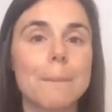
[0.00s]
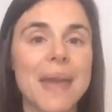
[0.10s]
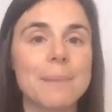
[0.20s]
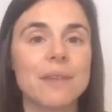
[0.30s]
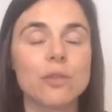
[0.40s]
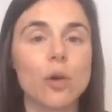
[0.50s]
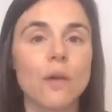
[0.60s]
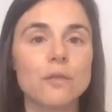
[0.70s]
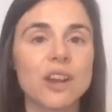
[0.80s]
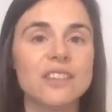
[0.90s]
Maybe if you've
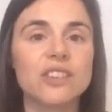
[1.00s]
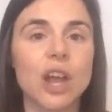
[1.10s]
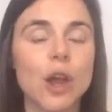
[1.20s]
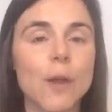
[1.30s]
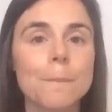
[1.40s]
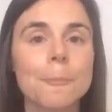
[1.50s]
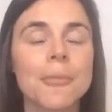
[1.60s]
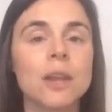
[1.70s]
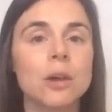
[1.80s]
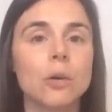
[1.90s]
got a friend at home
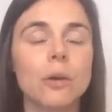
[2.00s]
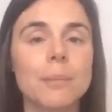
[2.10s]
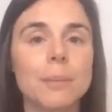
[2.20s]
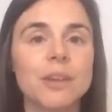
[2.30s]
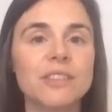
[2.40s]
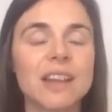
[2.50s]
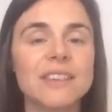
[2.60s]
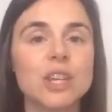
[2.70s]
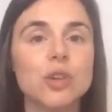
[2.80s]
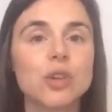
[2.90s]
or a mummy or
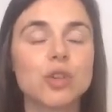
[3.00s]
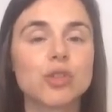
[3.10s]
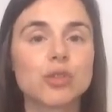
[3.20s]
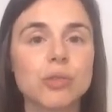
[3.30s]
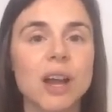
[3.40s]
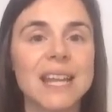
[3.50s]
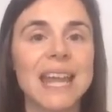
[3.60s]
daddy, you could try